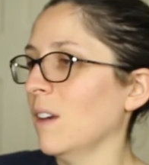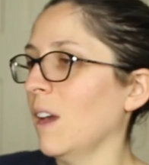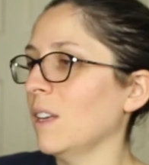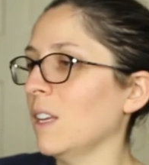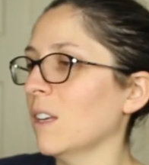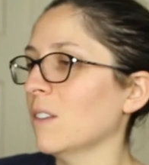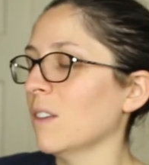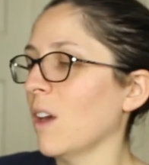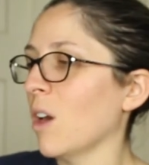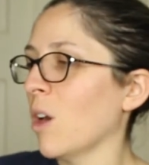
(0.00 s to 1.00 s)

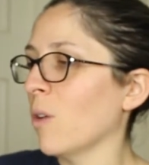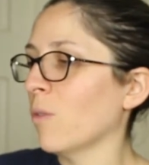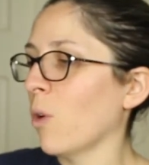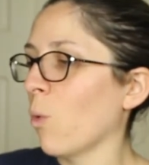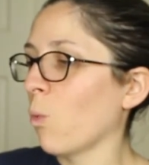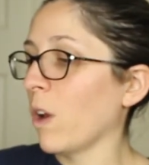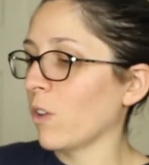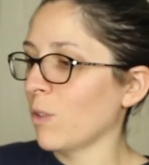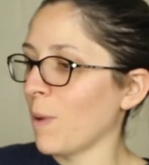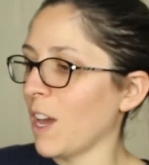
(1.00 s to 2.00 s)
ideas of
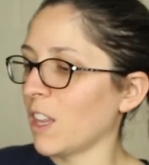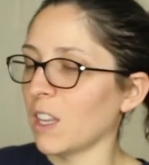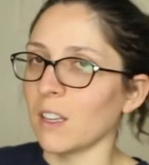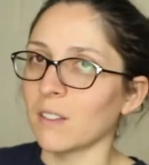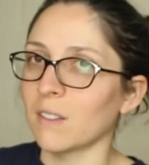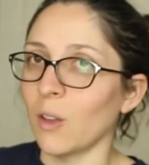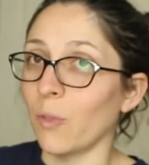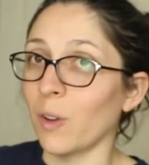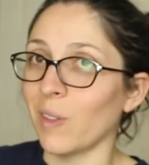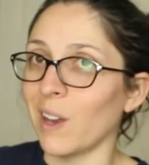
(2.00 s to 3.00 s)
where to buy things. I'll
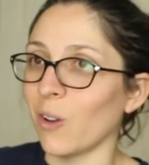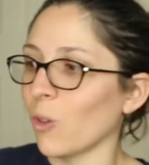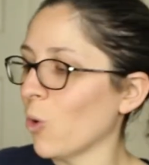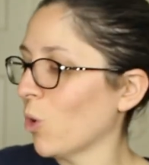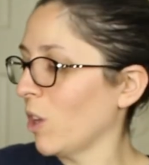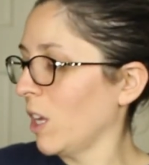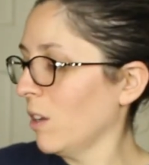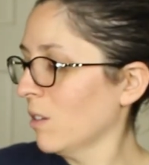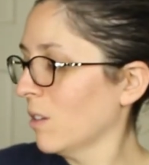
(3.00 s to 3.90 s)
figure that out locally.